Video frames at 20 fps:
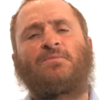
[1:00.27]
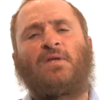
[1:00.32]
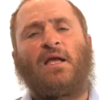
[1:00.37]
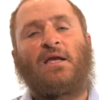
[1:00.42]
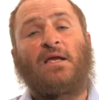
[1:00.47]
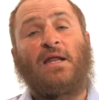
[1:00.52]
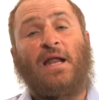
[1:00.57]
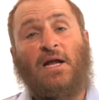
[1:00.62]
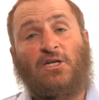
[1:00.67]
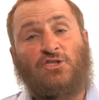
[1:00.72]
It
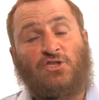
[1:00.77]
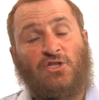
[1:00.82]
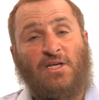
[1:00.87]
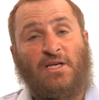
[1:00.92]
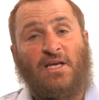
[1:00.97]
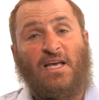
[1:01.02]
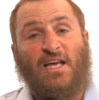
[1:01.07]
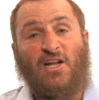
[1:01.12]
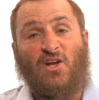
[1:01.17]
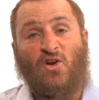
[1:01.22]
could
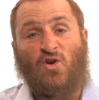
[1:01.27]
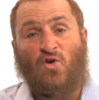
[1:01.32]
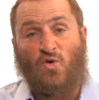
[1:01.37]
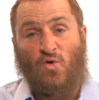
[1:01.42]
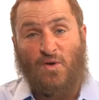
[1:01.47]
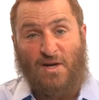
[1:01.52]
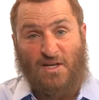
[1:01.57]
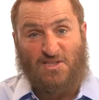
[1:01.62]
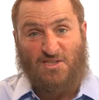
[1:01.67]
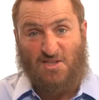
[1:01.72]
actually
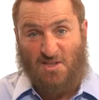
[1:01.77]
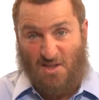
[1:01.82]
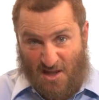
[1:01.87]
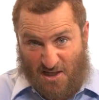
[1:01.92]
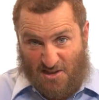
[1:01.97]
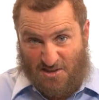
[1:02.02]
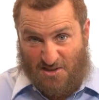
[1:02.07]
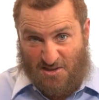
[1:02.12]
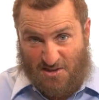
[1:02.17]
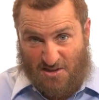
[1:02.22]
increase
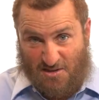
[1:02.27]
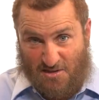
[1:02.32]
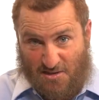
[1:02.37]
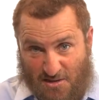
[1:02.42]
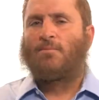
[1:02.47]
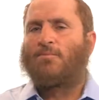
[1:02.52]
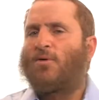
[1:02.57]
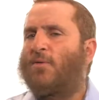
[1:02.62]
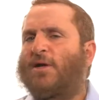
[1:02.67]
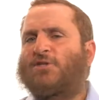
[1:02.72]
lust.
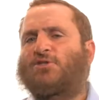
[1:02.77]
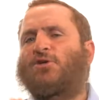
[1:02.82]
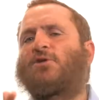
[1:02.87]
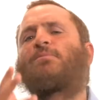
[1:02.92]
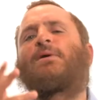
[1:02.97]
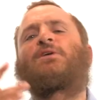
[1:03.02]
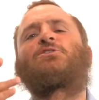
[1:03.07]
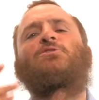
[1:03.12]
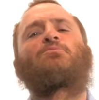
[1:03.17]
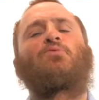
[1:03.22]
But we
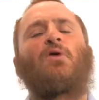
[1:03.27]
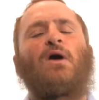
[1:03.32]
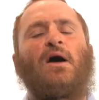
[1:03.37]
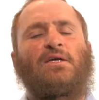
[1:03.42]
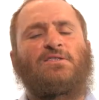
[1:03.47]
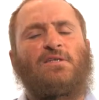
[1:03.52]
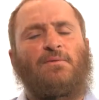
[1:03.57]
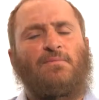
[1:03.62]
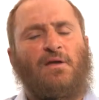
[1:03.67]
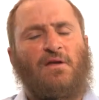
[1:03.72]
shouldn't be
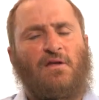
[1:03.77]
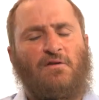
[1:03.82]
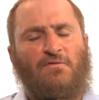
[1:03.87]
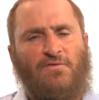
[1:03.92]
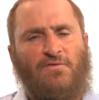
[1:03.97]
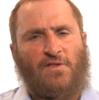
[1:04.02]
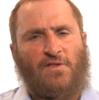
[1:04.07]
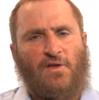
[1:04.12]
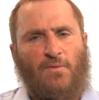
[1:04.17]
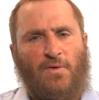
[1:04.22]
surprised that men can
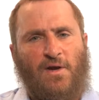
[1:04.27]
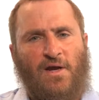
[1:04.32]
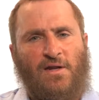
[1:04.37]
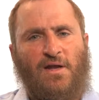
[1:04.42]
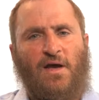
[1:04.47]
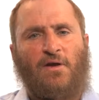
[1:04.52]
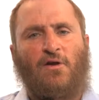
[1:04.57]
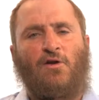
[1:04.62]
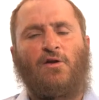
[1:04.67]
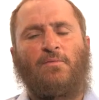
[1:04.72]
that way,
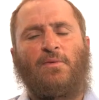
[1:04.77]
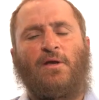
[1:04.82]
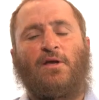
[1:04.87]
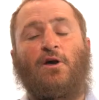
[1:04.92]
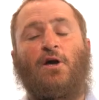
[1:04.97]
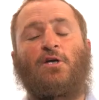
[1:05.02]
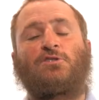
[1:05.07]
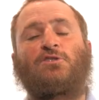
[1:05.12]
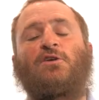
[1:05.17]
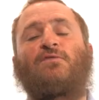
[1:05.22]
not only
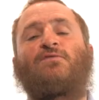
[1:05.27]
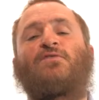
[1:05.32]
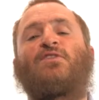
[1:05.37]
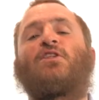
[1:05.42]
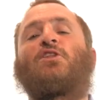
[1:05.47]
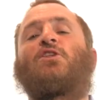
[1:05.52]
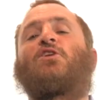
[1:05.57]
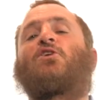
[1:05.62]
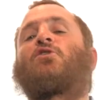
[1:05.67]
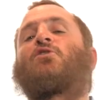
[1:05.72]
because of the
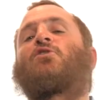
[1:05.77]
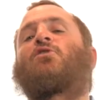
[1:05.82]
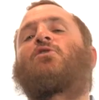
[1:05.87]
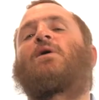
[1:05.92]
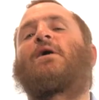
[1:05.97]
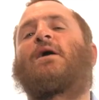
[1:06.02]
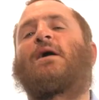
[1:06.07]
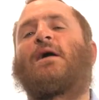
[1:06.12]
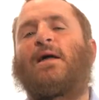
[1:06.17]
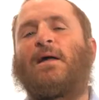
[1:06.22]
new
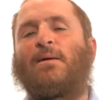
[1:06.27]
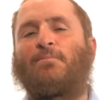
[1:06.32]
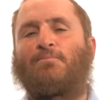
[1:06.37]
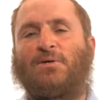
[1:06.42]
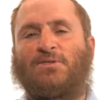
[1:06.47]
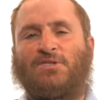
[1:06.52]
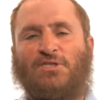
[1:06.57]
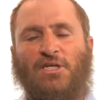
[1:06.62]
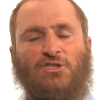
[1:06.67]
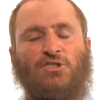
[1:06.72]

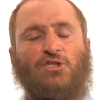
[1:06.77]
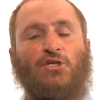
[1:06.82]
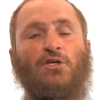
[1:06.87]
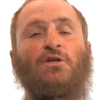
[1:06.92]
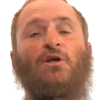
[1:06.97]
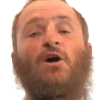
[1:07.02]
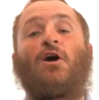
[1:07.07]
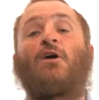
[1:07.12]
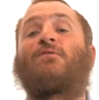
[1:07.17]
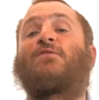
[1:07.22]

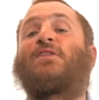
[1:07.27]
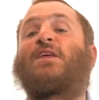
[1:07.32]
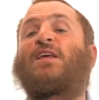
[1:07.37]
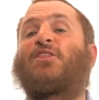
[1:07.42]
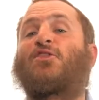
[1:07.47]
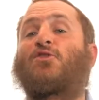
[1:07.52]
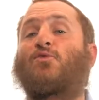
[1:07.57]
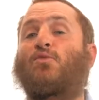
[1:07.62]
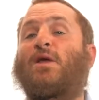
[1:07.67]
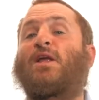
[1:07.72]
imposition of the
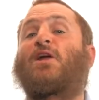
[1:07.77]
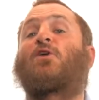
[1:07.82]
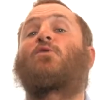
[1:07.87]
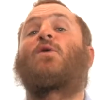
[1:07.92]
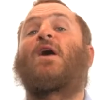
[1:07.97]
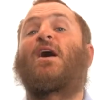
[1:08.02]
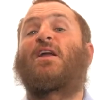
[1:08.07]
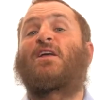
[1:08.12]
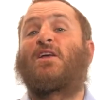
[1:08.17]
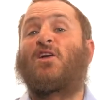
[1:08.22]
three
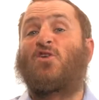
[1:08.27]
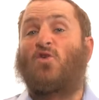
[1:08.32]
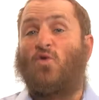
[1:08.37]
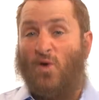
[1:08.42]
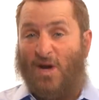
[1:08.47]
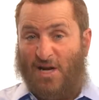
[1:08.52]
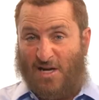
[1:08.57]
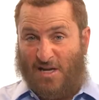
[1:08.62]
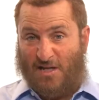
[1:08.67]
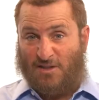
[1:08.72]
erotic
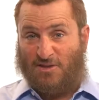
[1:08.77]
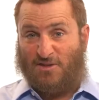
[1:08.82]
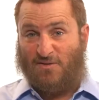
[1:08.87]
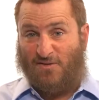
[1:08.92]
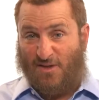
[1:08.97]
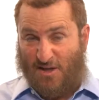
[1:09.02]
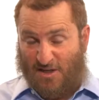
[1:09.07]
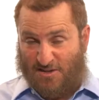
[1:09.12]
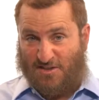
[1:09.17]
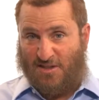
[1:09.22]
ingredients of
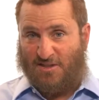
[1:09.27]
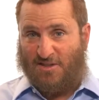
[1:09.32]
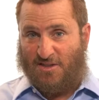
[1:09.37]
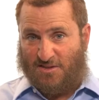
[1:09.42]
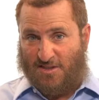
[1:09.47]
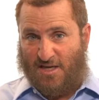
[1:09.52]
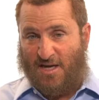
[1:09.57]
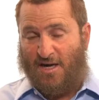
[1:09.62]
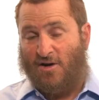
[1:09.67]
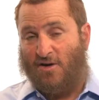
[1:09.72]
lust and
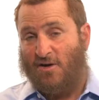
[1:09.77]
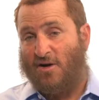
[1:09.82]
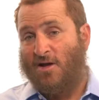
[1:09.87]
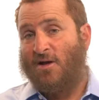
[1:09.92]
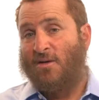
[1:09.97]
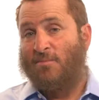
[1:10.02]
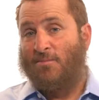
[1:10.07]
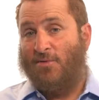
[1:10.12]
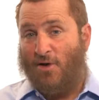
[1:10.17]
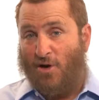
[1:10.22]
desire,
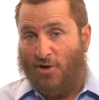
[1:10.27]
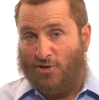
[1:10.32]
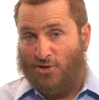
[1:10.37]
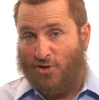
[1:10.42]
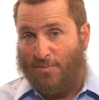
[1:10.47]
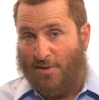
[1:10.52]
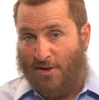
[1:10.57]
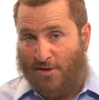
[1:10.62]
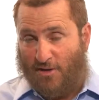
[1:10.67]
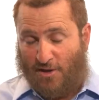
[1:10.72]
but also
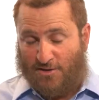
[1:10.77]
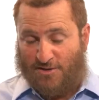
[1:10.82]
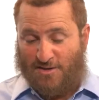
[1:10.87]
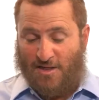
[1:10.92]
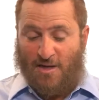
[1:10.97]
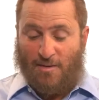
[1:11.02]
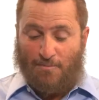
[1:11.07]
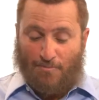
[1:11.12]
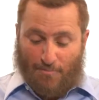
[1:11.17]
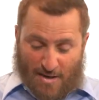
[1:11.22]
because
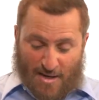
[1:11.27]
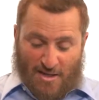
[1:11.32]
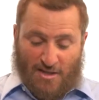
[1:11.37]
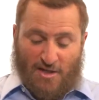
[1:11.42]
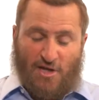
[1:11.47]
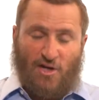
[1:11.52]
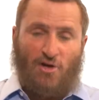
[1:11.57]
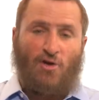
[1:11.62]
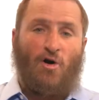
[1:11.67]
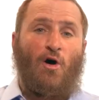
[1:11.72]
men
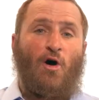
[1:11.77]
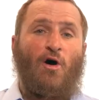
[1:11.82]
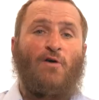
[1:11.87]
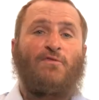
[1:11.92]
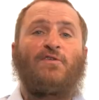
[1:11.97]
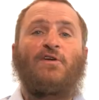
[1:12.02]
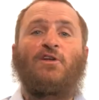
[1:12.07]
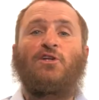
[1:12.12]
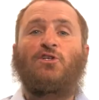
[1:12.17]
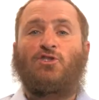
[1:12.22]
can
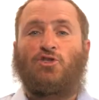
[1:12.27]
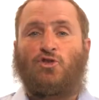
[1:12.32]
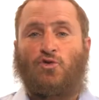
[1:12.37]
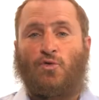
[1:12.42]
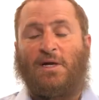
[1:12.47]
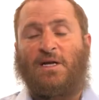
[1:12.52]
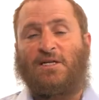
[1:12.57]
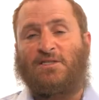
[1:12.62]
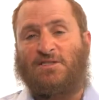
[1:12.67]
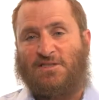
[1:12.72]
often
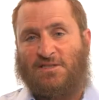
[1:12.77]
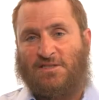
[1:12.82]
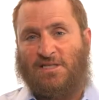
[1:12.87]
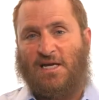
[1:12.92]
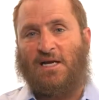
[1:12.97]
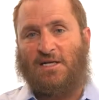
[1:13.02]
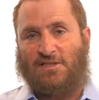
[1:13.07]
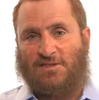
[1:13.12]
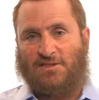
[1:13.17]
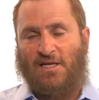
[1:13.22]
treat
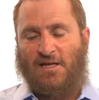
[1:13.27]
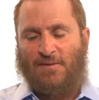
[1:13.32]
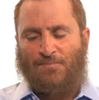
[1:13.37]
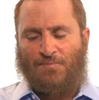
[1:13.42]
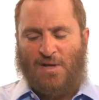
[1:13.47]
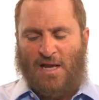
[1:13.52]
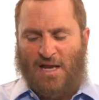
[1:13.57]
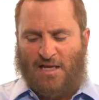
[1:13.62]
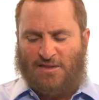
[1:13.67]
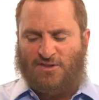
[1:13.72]
sex
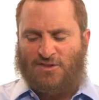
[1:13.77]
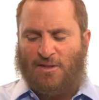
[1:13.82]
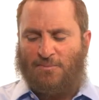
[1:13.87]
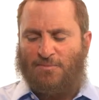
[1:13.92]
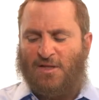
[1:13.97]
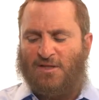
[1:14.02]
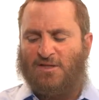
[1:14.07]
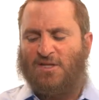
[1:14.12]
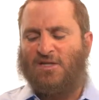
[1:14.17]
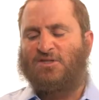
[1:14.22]
as
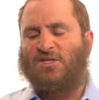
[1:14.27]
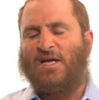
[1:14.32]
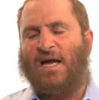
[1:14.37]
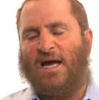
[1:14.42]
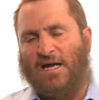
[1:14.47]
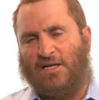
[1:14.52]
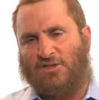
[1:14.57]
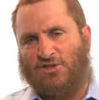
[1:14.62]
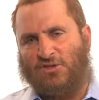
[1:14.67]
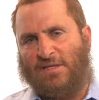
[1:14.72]
something
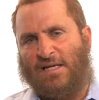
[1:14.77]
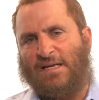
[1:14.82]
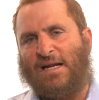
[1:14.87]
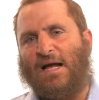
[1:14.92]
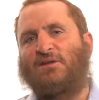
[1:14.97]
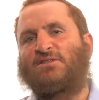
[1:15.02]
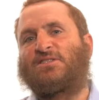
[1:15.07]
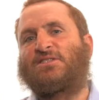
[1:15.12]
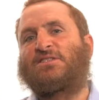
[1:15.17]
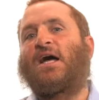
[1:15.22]
detached and
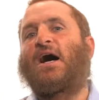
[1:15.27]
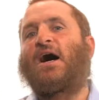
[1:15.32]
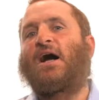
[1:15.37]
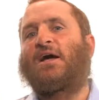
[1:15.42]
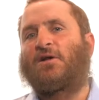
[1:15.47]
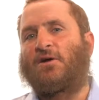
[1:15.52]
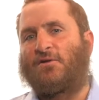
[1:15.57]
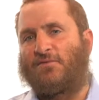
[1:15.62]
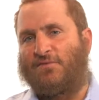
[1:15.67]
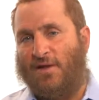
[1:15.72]

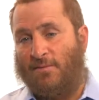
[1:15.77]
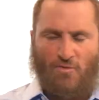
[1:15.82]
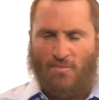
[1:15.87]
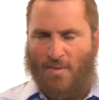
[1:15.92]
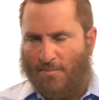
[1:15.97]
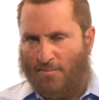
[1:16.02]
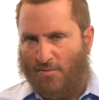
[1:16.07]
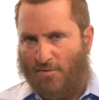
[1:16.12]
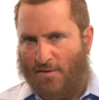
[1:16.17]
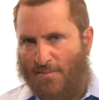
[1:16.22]
outside of them.
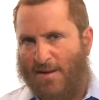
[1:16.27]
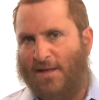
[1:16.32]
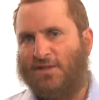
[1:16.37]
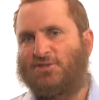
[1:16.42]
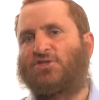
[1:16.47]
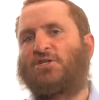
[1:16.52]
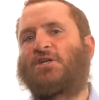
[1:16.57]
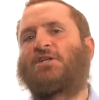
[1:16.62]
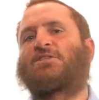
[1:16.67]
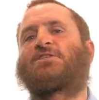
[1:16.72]
Remember, a
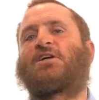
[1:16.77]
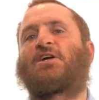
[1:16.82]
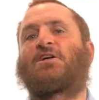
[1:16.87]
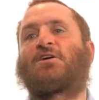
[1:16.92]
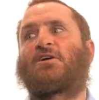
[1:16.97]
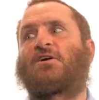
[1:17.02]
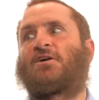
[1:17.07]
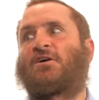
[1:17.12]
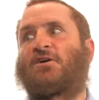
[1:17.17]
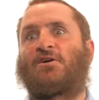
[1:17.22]
man's
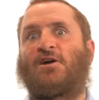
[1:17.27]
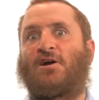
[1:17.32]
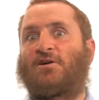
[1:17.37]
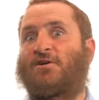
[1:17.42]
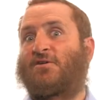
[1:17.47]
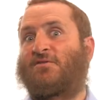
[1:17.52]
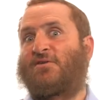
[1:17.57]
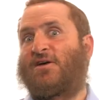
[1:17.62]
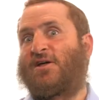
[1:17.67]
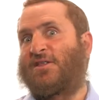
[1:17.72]
genitalia are kind
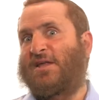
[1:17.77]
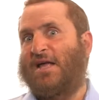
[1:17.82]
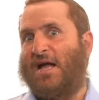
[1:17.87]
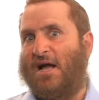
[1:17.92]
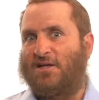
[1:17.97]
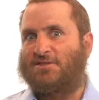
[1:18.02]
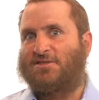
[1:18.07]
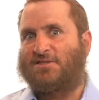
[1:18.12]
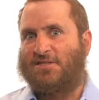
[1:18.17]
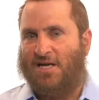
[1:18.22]
of on the
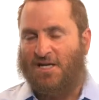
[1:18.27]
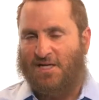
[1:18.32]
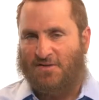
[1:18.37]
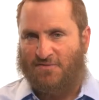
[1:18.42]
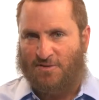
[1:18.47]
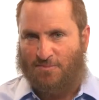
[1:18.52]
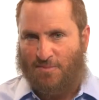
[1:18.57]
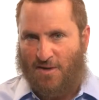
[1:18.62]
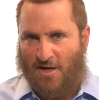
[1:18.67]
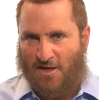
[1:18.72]
outside of
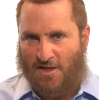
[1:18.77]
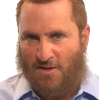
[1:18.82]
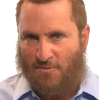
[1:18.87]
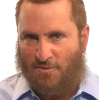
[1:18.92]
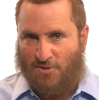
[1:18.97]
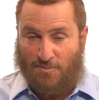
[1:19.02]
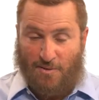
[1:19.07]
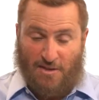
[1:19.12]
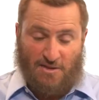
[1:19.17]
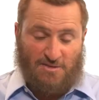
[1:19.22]
his body,
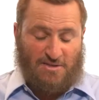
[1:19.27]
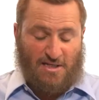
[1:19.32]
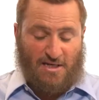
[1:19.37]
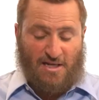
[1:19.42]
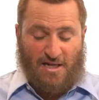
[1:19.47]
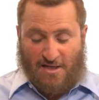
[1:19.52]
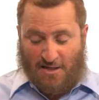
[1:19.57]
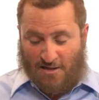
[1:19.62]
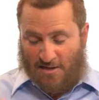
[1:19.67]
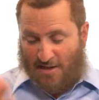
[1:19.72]
which means that
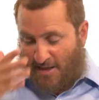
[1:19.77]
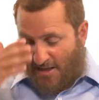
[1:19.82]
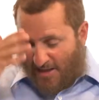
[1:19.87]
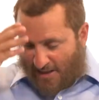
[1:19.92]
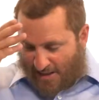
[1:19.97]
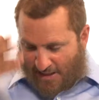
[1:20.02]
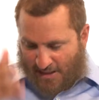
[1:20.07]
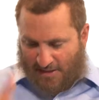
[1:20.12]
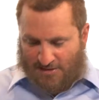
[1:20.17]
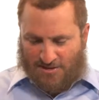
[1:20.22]
he can
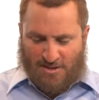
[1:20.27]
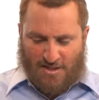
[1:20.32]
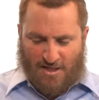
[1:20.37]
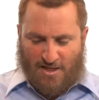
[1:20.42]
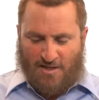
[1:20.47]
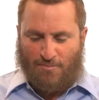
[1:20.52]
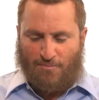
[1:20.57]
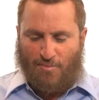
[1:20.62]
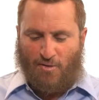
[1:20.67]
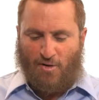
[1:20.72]
easily
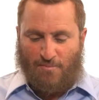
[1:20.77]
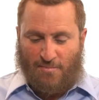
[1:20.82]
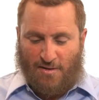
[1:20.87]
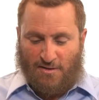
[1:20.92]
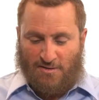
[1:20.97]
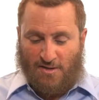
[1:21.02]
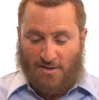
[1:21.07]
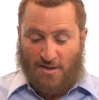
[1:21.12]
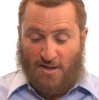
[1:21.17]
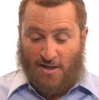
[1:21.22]

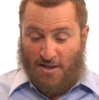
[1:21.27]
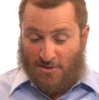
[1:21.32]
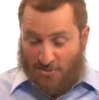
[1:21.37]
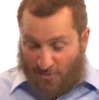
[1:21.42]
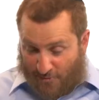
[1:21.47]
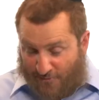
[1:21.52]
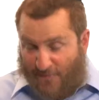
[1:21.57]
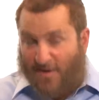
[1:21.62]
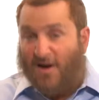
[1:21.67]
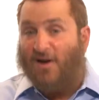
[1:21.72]
compartmentalize,
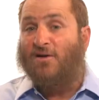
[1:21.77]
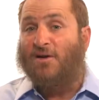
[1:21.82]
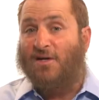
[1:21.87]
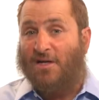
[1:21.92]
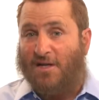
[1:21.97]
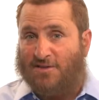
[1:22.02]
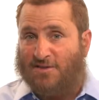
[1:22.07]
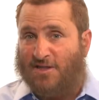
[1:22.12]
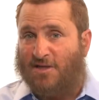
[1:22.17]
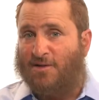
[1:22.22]
or
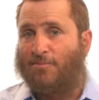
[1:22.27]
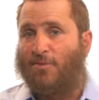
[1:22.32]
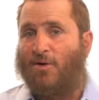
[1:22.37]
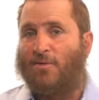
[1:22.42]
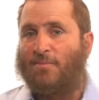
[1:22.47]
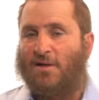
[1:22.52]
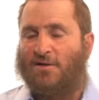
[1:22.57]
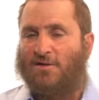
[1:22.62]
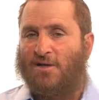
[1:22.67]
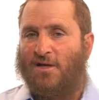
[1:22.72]
fairly easy
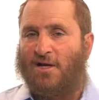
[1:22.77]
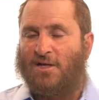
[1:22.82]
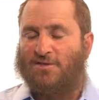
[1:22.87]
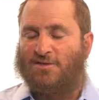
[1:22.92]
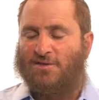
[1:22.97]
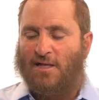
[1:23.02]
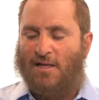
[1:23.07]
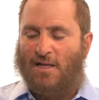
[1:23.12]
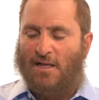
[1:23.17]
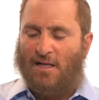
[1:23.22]

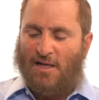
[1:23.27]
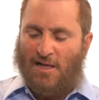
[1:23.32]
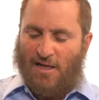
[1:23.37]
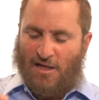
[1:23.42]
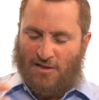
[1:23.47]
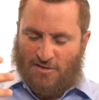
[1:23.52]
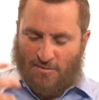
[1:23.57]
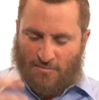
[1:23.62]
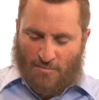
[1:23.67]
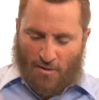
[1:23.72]
compartmentalize,
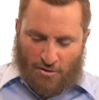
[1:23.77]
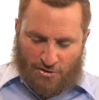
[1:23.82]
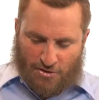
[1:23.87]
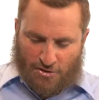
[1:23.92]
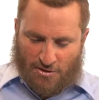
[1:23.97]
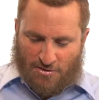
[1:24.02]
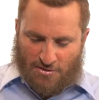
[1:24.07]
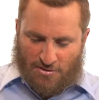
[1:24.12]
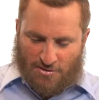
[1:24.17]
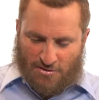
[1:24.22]
his
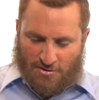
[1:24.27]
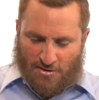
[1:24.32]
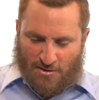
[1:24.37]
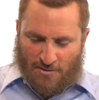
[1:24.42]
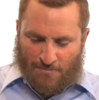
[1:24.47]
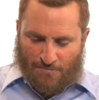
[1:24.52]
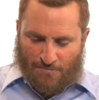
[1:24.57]
emotions,